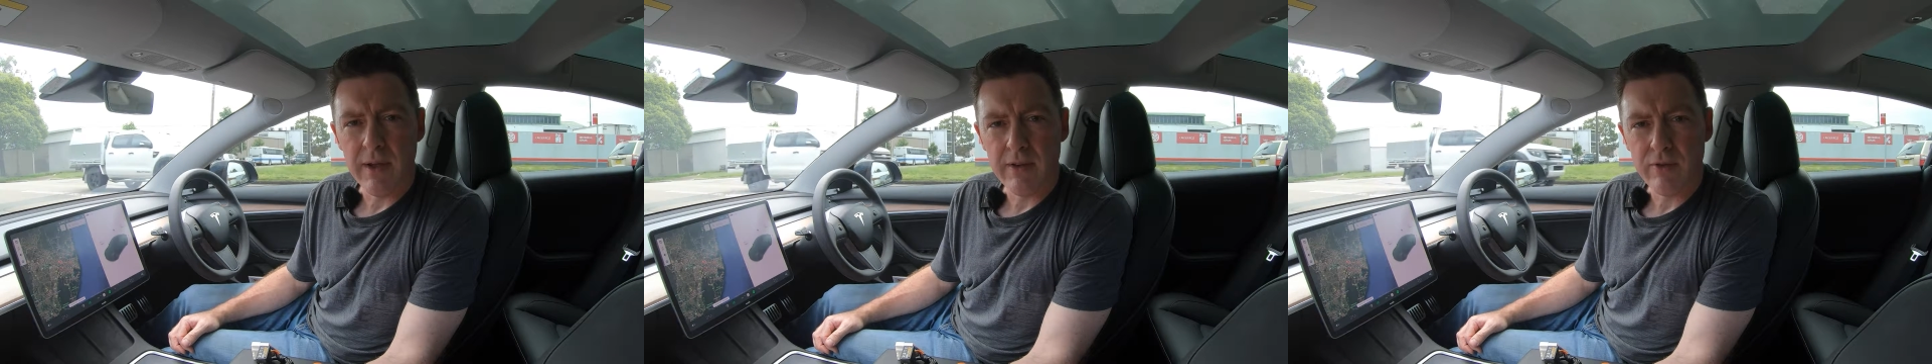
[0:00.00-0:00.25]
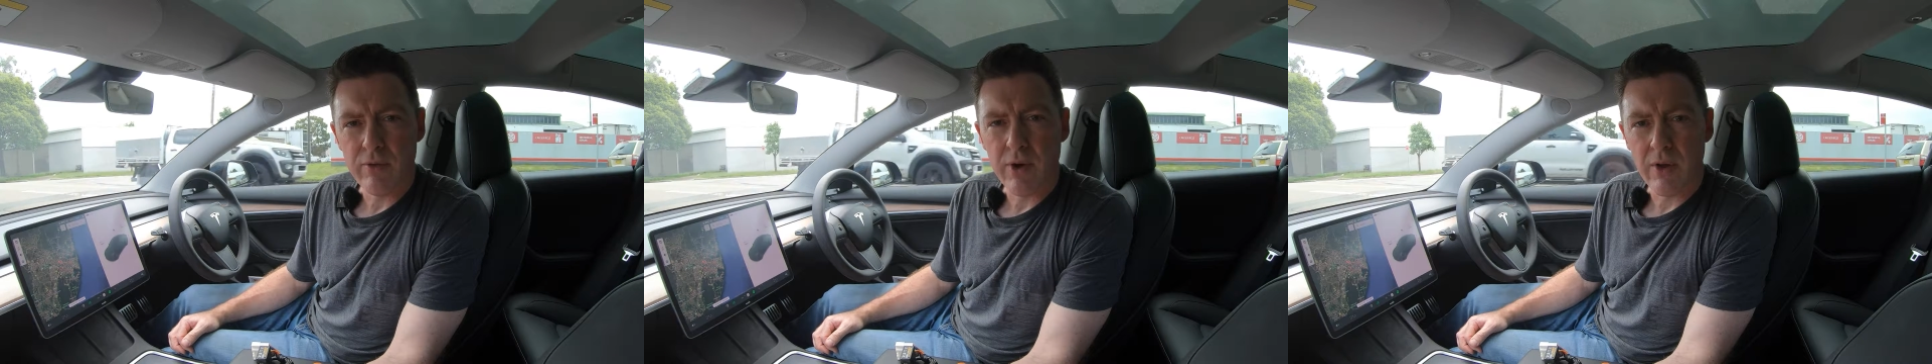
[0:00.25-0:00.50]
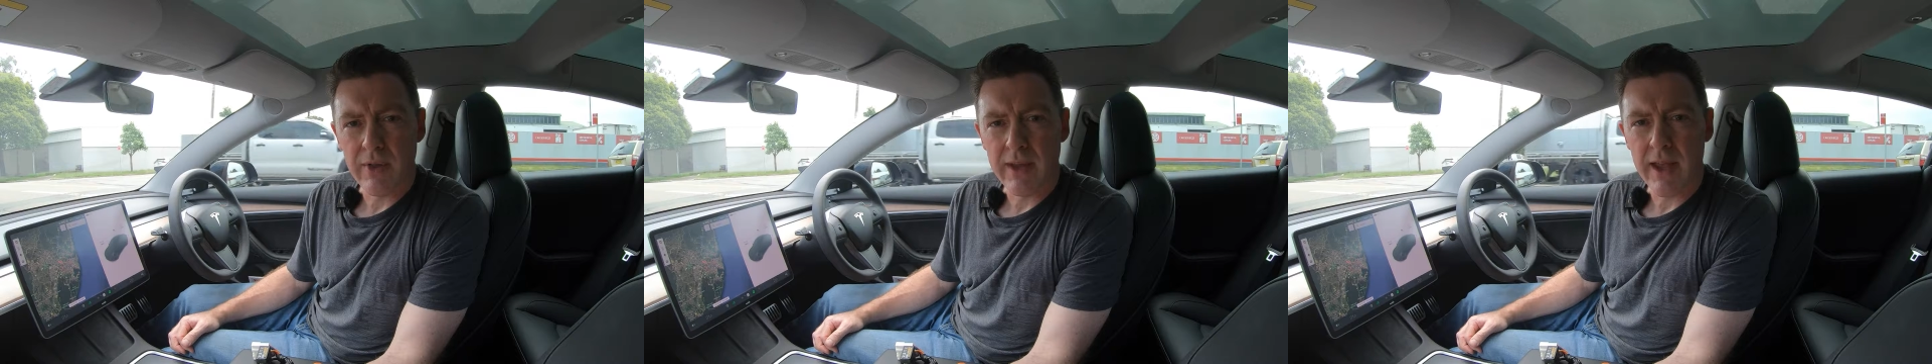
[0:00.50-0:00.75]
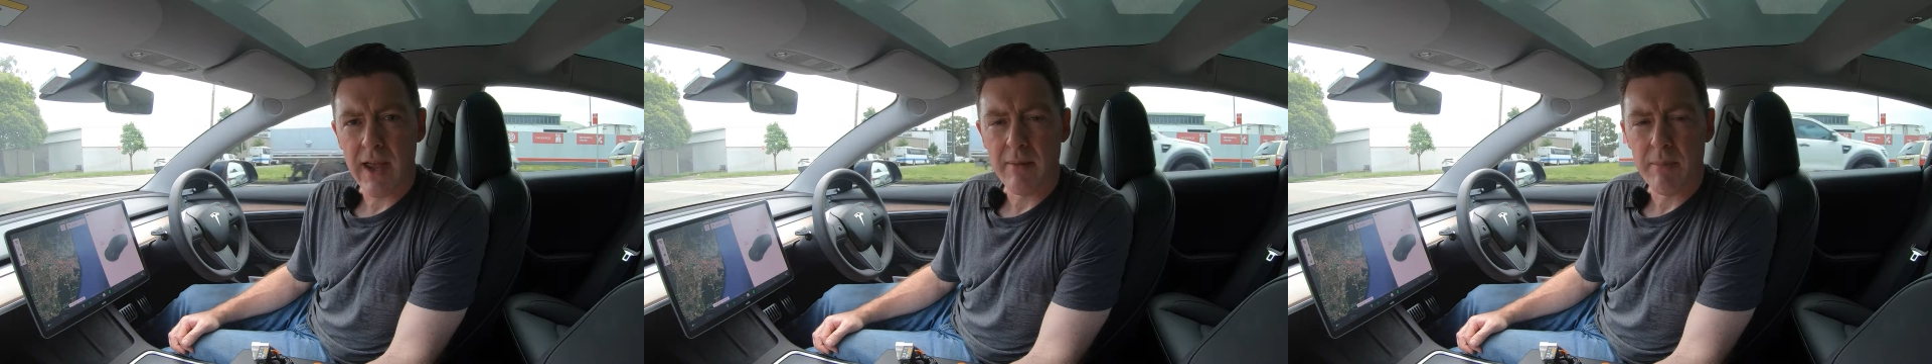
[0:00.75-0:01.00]
history on the
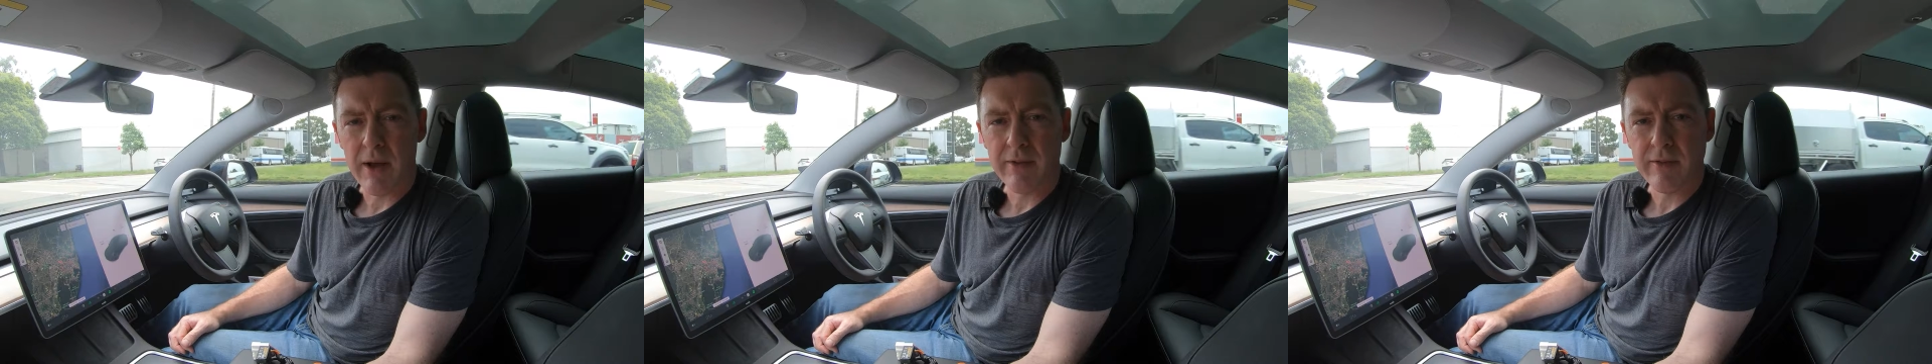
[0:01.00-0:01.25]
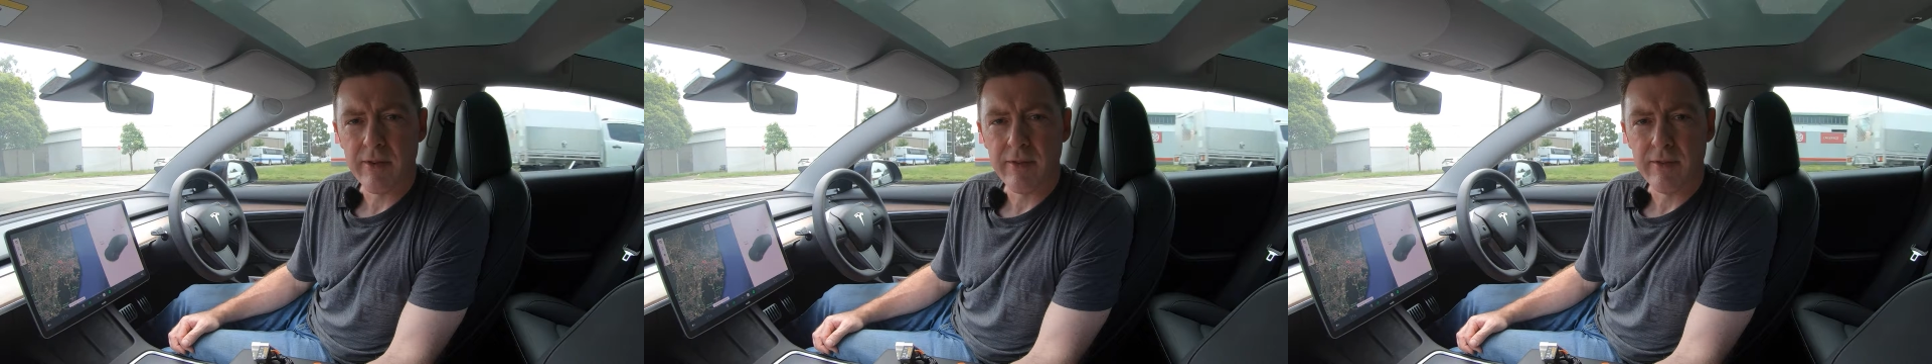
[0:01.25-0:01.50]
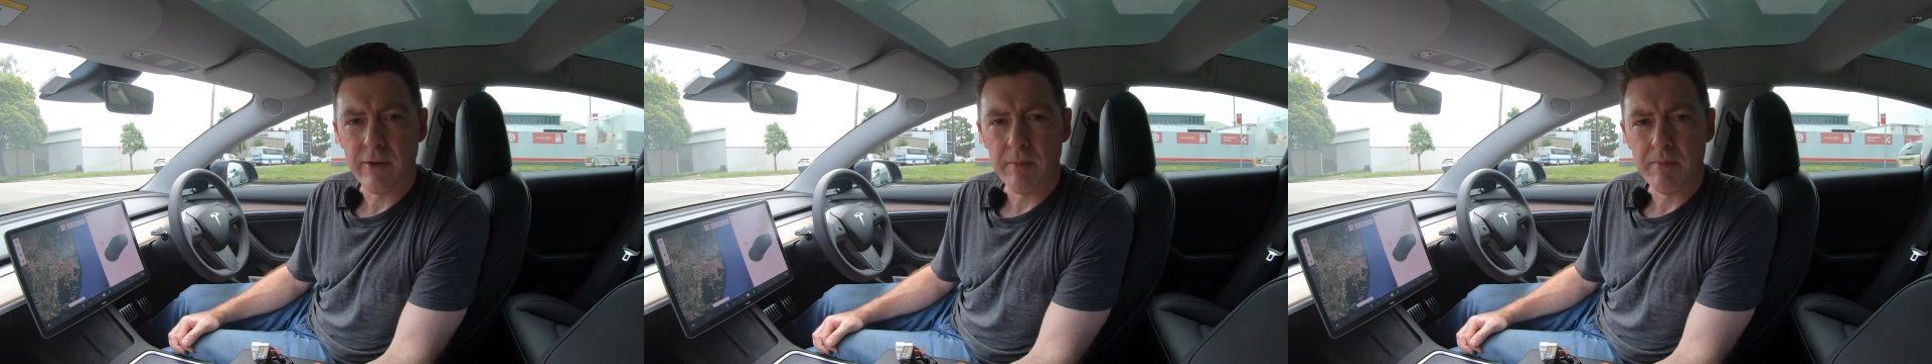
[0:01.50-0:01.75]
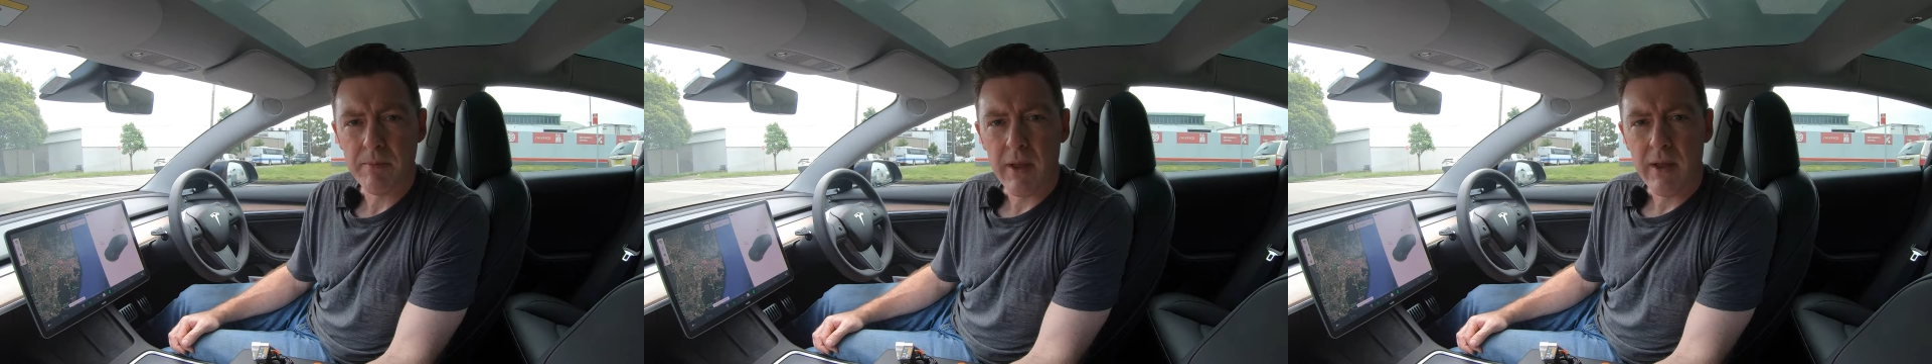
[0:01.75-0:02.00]
CAN bus system